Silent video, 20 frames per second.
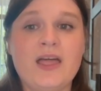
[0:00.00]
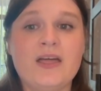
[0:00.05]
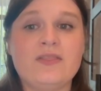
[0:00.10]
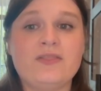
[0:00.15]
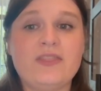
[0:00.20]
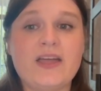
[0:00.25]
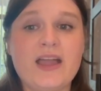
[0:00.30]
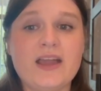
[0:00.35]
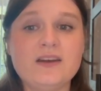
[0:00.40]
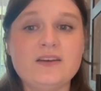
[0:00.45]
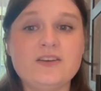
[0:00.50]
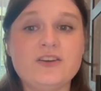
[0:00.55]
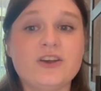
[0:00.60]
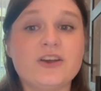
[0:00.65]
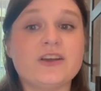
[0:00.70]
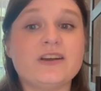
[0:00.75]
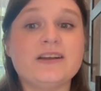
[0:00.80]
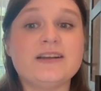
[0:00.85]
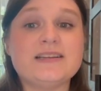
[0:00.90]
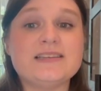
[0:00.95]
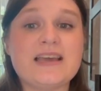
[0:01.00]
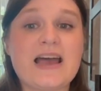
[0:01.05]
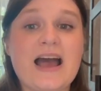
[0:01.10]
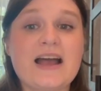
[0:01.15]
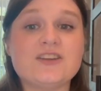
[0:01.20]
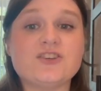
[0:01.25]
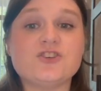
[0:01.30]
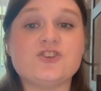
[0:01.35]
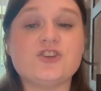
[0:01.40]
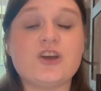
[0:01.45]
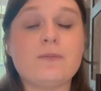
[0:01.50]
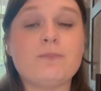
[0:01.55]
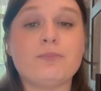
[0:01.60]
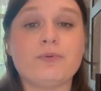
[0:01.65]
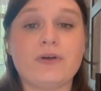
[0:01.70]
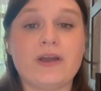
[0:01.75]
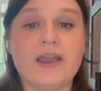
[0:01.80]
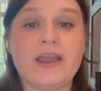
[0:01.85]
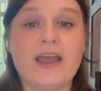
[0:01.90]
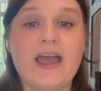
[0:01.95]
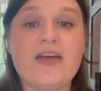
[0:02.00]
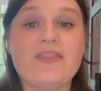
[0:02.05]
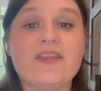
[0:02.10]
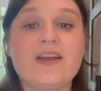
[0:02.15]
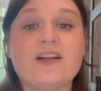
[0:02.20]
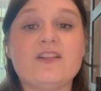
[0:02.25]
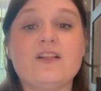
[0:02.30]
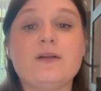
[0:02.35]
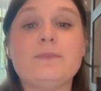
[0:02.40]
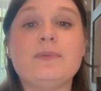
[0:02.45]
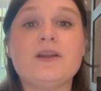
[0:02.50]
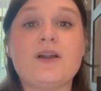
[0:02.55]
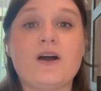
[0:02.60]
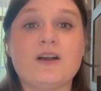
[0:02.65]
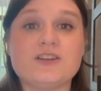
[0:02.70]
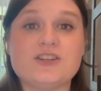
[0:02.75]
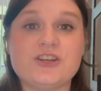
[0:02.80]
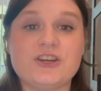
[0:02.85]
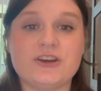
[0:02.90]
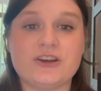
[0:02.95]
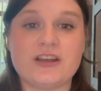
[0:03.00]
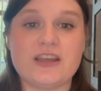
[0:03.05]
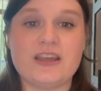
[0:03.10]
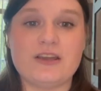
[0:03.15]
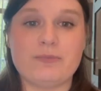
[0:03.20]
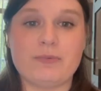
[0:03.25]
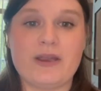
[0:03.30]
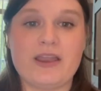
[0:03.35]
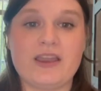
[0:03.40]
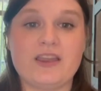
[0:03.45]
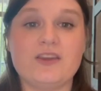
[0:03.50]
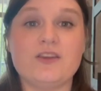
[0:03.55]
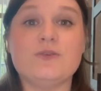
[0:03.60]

Then you're going to attach a jump ring and then clip it onto your key ring